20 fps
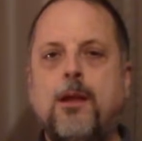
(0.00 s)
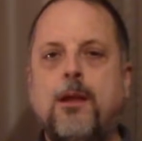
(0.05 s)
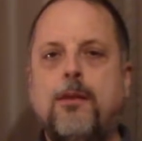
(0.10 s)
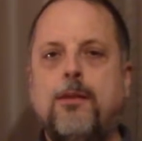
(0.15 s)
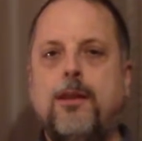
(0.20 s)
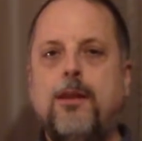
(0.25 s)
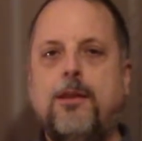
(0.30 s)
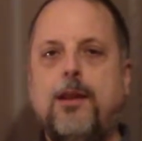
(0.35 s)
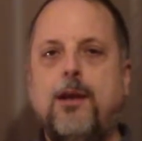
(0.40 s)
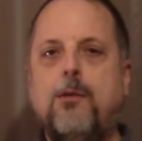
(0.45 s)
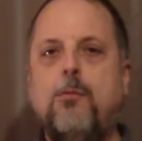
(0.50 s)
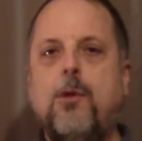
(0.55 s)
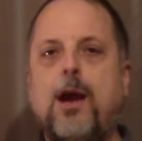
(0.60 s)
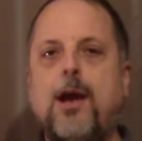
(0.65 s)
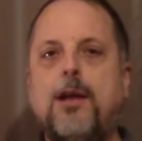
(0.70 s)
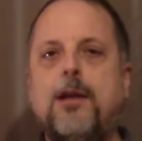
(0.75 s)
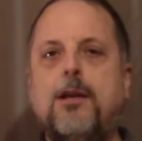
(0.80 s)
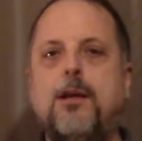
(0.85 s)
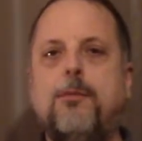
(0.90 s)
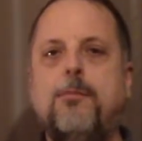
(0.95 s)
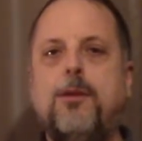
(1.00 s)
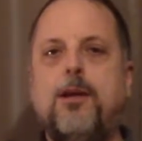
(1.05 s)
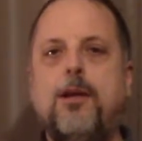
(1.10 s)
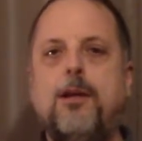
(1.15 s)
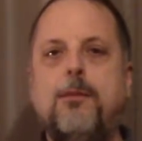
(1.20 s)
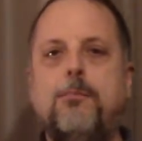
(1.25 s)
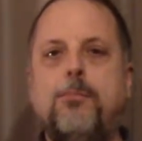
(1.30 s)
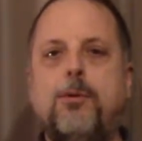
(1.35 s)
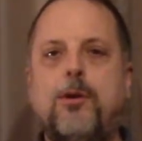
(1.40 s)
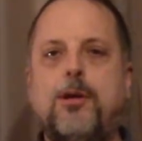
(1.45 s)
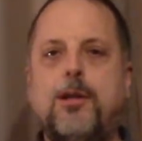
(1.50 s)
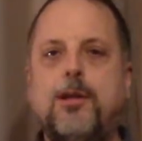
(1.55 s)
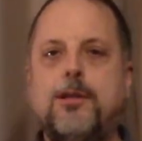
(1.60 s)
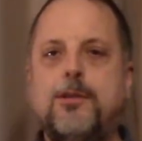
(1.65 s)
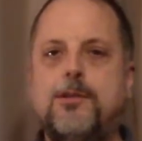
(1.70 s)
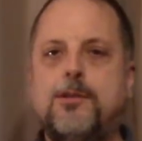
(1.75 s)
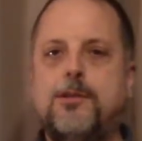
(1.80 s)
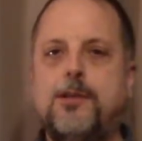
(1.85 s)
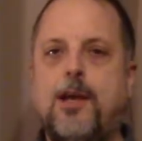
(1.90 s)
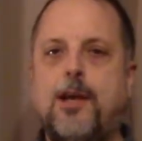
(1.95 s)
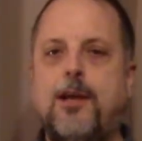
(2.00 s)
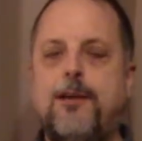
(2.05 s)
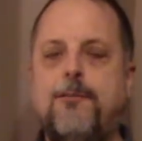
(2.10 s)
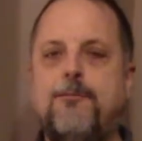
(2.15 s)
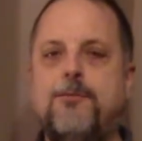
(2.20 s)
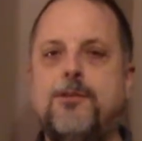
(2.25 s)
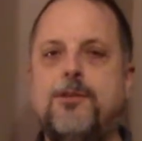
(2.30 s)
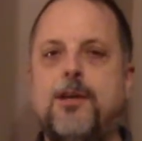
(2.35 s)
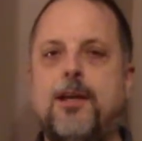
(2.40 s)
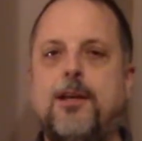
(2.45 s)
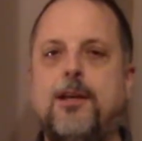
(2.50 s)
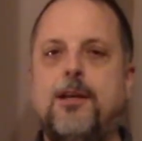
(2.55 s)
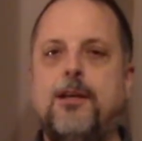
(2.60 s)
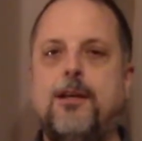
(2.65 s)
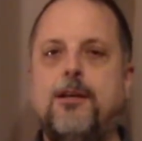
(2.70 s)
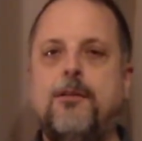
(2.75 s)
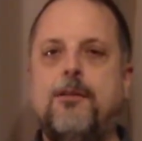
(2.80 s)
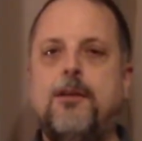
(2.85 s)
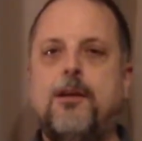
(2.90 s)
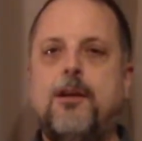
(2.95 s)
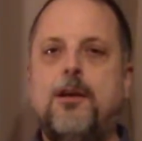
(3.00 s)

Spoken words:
that they wind up getting put in safes and